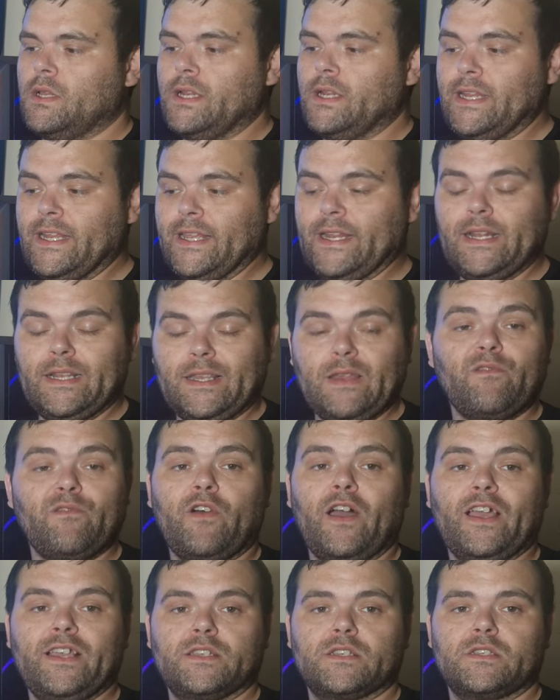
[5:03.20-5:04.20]
little
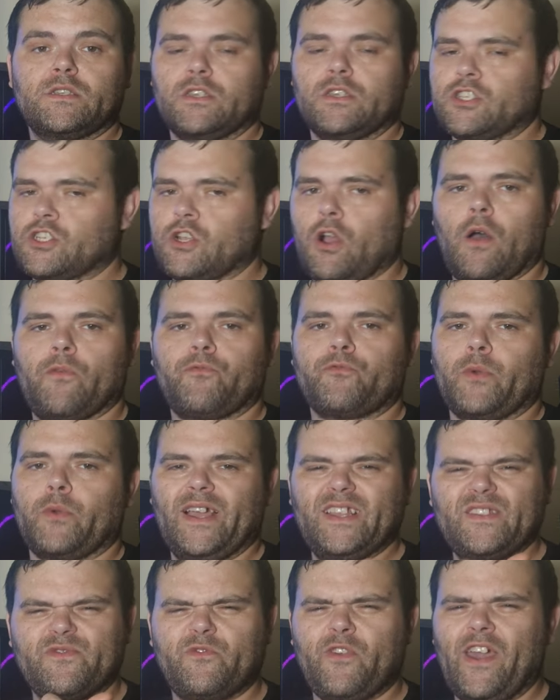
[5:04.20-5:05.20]
device. The
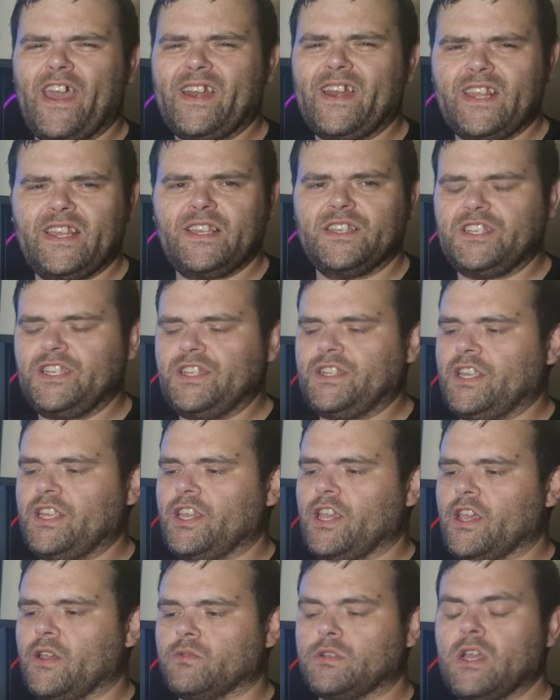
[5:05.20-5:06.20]
software is very easy to
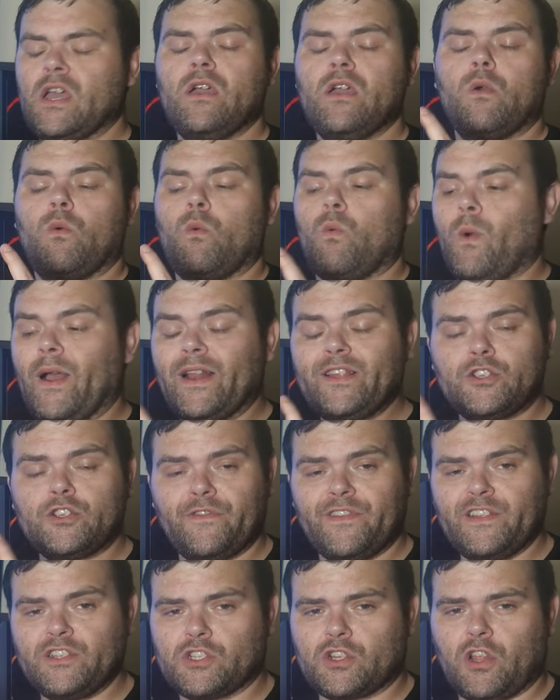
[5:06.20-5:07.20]
use. Once
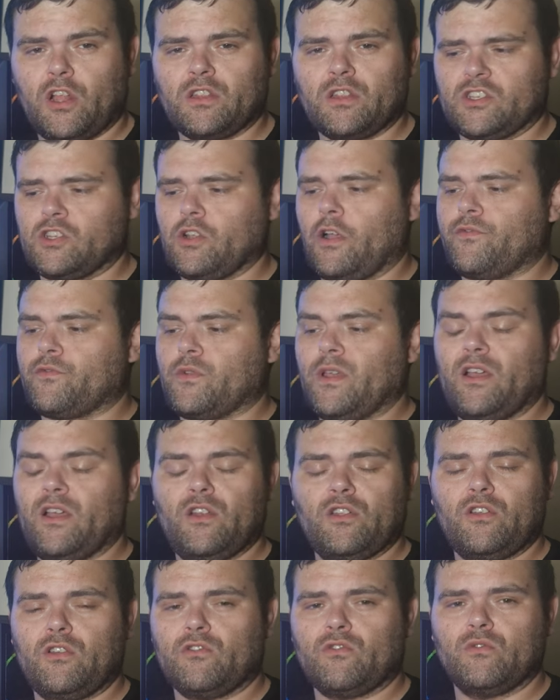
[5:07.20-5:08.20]
you've installed the software, all
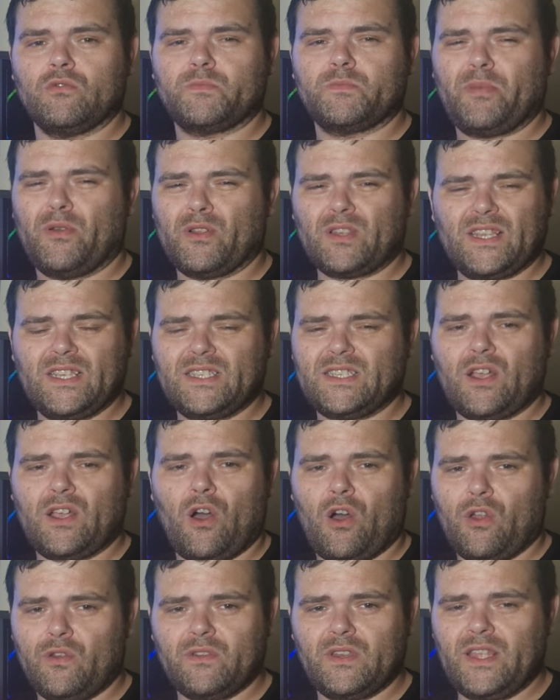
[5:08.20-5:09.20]
you got to do is put this
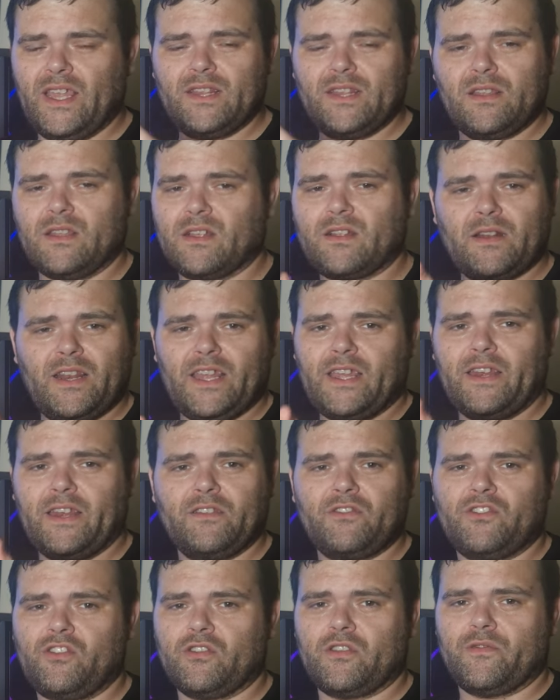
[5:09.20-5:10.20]
on, click it
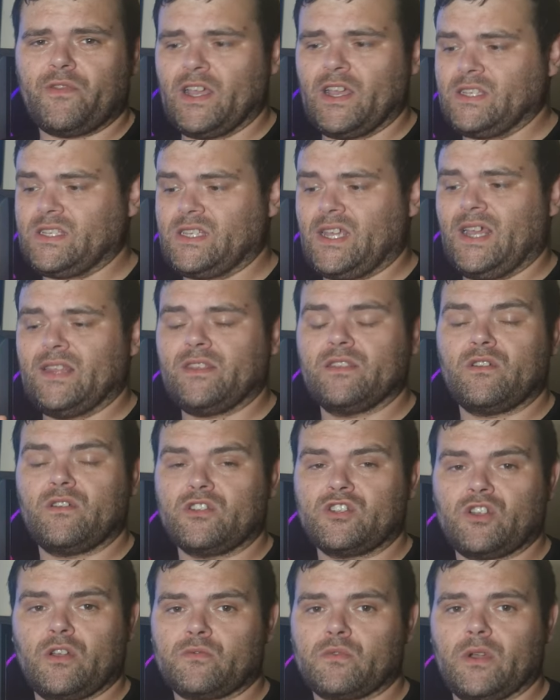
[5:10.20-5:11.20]
into your device, and the
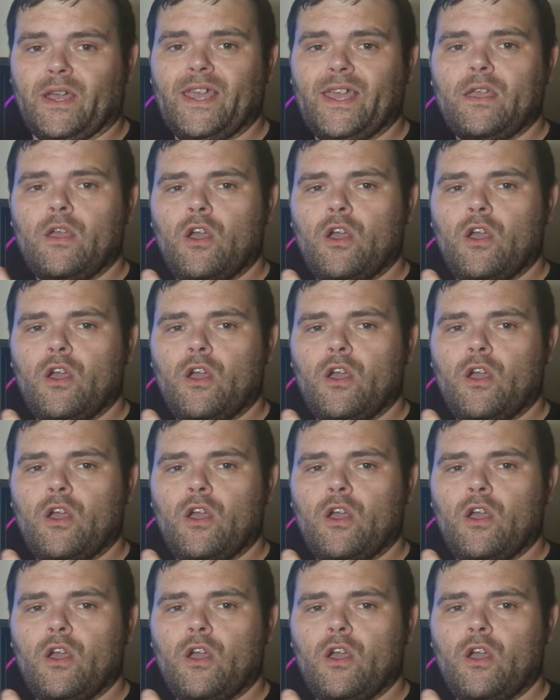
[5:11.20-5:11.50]
software